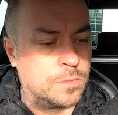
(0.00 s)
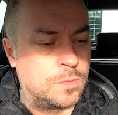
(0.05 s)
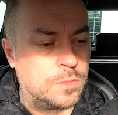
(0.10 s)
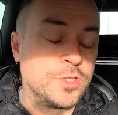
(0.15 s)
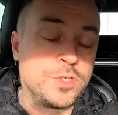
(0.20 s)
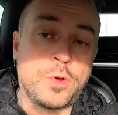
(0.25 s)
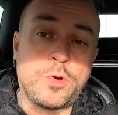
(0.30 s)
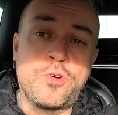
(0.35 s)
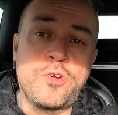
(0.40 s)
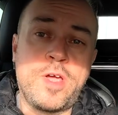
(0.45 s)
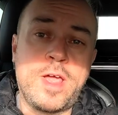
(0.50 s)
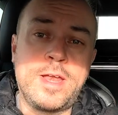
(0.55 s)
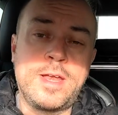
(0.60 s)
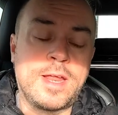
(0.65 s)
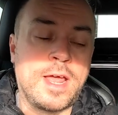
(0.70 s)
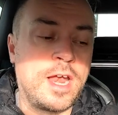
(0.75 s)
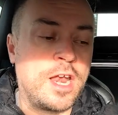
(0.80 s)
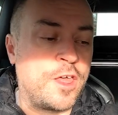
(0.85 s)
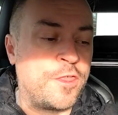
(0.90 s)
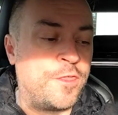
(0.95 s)
So we're in,
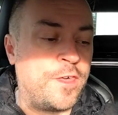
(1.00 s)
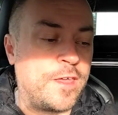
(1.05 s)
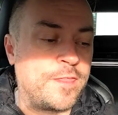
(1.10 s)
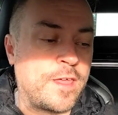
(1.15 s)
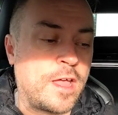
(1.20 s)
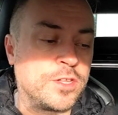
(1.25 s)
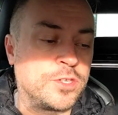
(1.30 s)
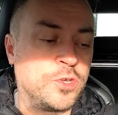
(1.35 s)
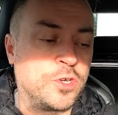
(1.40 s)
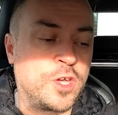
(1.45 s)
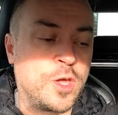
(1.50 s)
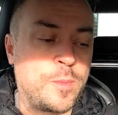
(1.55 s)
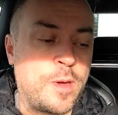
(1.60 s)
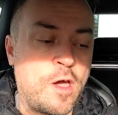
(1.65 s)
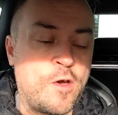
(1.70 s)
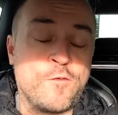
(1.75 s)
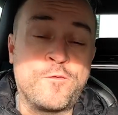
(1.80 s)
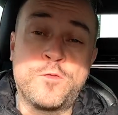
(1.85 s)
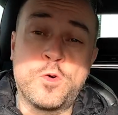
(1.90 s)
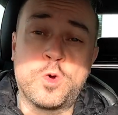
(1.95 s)
and I think that took
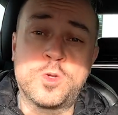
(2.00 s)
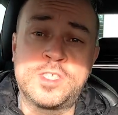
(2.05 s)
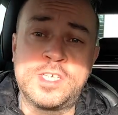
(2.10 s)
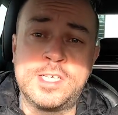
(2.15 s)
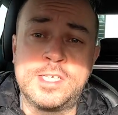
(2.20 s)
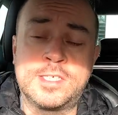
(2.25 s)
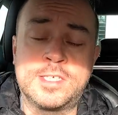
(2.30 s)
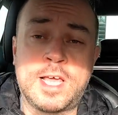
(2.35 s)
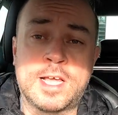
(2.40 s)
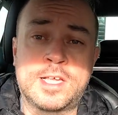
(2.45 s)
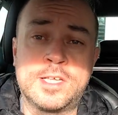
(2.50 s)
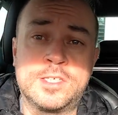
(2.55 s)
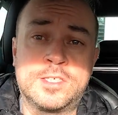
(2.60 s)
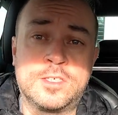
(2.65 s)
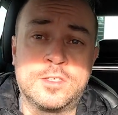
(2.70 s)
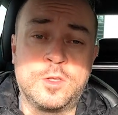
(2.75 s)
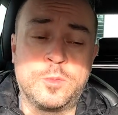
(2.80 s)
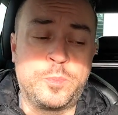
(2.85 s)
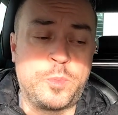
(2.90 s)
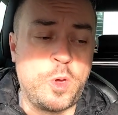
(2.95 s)
about 14 seconds to
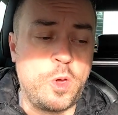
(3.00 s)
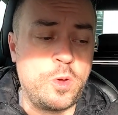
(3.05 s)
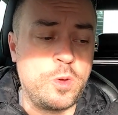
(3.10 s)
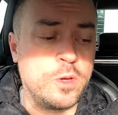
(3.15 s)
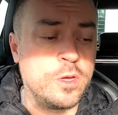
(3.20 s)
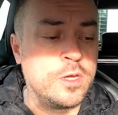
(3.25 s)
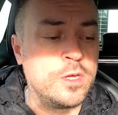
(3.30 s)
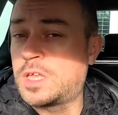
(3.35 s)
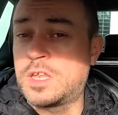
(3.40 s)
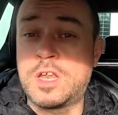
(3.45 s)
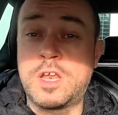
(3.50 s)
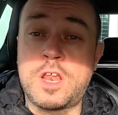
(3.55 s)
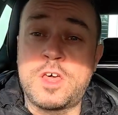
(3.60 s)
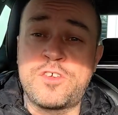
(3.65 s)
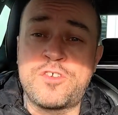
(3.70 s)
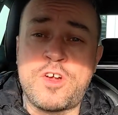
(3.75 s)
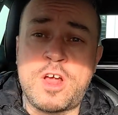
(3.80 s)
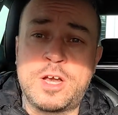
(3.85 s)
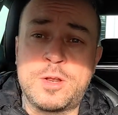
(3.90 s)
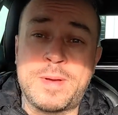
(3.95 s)
the boot and
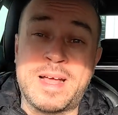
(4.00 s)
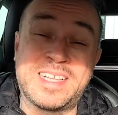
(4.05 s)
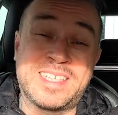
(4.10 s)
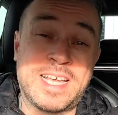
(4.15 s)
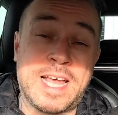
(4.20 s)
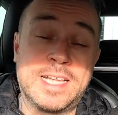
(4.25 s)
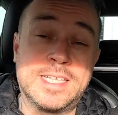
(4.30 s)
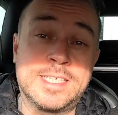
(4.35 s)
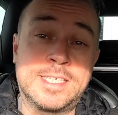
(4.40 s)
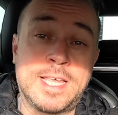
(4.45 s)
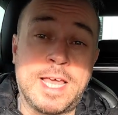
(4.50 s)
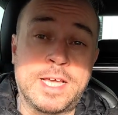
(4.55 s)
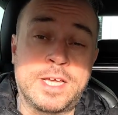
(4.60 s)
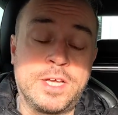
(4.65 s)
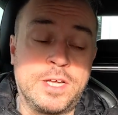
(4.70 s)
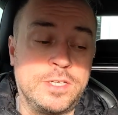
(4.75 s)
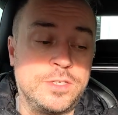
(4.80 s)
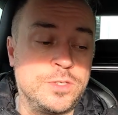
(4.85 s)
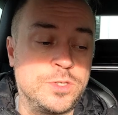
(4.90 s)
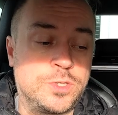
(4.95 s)
another around about 10
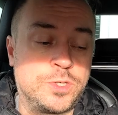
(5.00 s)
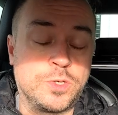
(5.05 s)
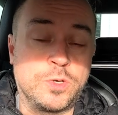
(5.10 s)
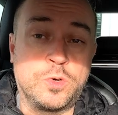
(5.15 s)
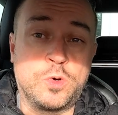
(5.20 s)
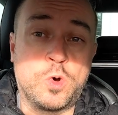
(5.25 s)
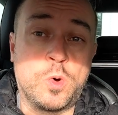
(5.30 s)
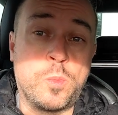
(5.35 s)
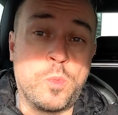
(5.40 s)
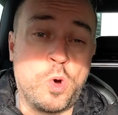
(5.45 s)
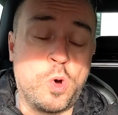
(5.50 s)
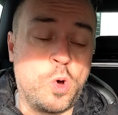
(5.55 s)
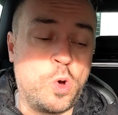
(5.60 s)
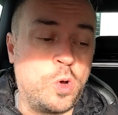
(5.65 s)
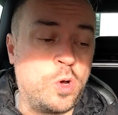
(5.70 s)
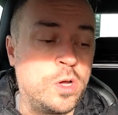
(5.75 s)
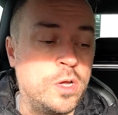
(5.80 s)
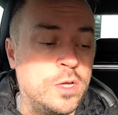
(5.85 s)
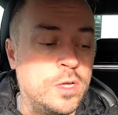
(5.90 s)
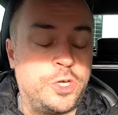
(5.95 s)
seconds or
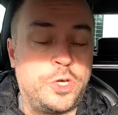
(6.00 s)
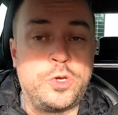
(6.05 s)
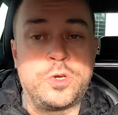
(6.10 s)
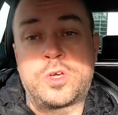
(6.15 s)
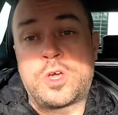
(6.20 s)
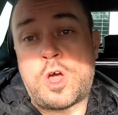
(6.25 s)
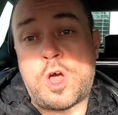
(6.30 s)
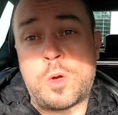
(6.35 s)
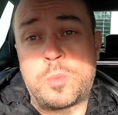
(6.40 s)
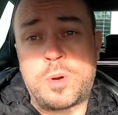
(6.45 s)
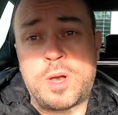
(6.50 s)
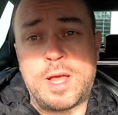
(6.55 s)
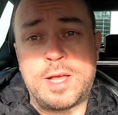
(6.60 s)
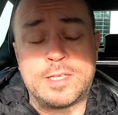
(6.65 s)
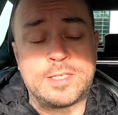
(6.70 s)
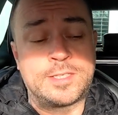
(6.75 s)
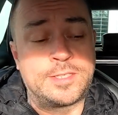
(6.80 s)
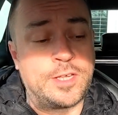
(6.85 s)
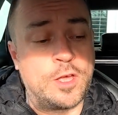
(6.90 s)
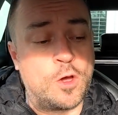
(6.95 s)
more to CarPlay
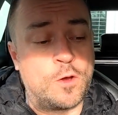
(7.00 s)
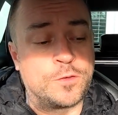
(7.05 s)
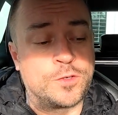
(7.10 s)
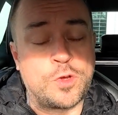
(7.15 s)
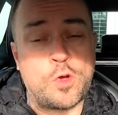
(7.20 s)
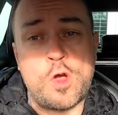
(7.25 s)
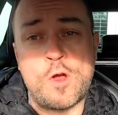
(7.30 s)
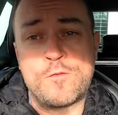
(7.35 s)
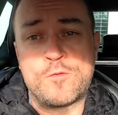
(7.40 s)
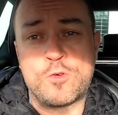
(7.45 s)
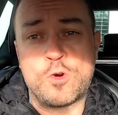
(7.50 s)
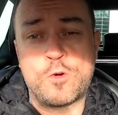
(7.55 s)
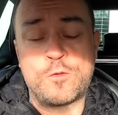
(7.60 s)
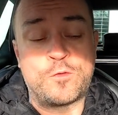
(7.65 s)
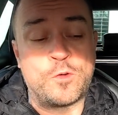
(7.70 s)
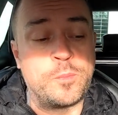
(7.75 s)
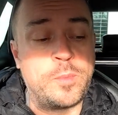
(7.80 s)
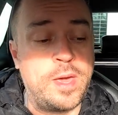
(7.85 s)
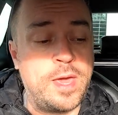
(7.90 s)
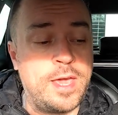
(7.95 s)
itself. So overall
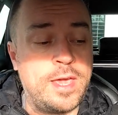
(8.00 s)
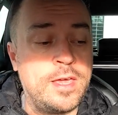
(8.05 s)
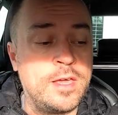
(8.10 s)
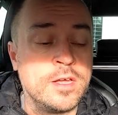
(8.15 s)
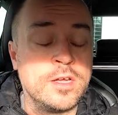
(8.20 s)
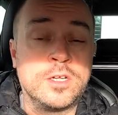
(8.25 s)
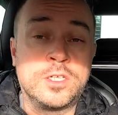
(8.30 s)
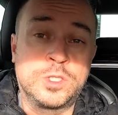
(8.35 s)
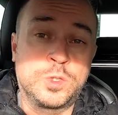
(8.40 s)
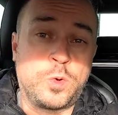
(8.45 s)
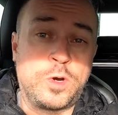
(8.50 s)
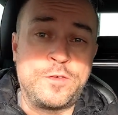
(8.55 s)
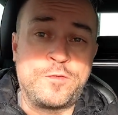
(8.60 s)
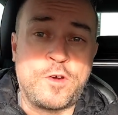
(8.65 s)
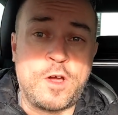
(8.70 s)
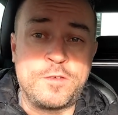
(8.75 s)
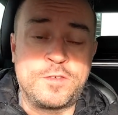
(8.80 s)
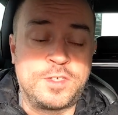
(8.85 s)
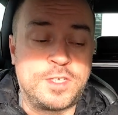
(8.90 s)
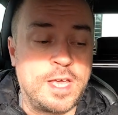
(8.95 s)
for me,
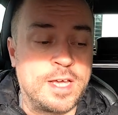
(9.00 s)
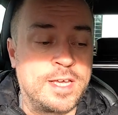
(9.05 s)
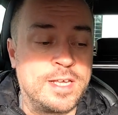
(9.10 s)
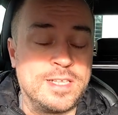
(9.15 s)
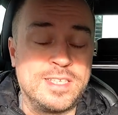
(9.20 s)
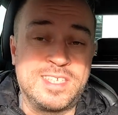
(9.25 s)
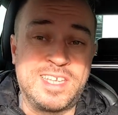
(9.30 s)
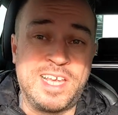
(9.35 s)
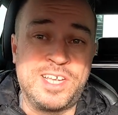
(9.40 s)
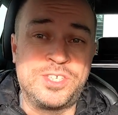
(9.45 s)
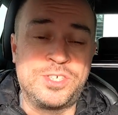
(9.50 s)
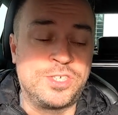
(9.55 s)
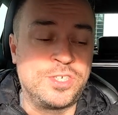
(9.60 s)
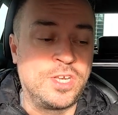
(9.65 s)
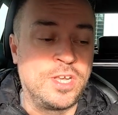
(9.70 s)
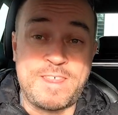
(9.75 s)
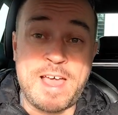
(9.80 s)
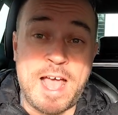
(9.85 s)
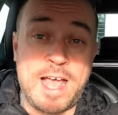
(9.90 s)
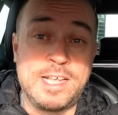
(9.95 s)
25 seconds-ish.
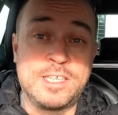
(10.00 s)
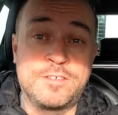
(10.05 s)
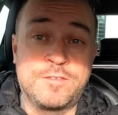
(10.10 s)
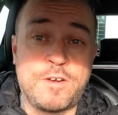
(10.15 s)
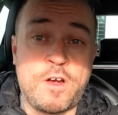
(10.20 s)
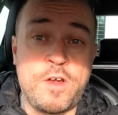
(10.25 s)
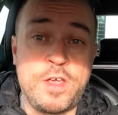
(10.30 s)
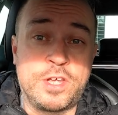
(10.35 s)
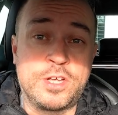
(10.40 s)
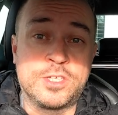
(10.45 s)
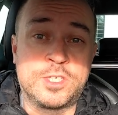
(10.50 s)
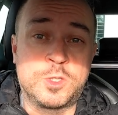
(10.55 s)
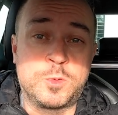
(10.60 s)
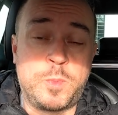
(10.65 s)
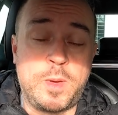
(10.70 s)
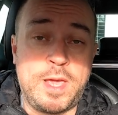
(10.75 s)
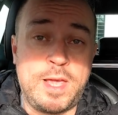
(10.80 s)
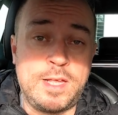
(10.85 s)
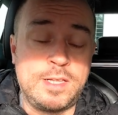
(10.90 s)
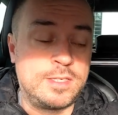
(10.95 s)
That is very good
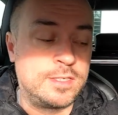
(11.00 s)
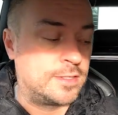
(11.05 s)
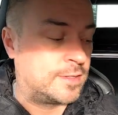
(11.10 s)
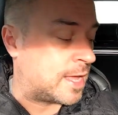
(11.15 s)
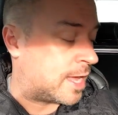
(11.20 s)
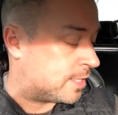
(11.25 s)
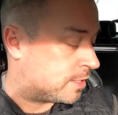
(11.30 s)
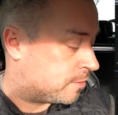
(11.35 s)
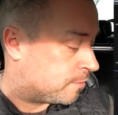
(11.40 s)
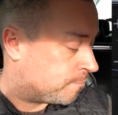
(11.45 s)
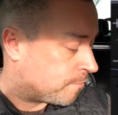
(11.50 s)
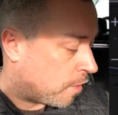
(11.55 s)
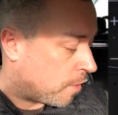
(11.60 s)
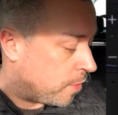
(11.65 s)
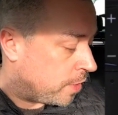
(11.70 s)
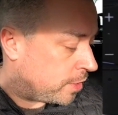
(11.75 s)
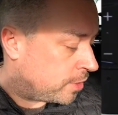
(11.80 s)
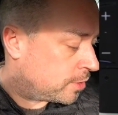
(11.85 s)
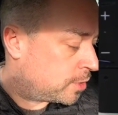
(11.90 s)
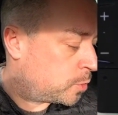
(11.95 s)
speeds. That's
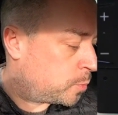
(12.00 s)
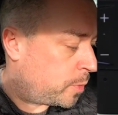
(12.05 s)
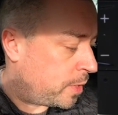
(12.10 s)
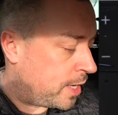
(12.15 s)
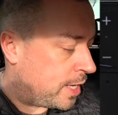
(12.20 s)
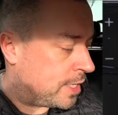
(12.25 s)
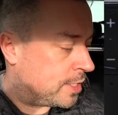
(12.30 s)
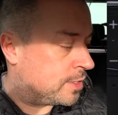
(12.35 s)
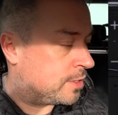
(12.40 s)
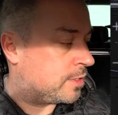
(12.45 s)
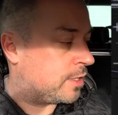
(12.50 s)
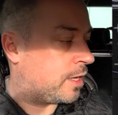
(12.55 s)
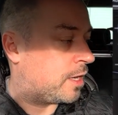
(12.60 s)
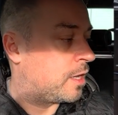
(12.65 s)
very good speeds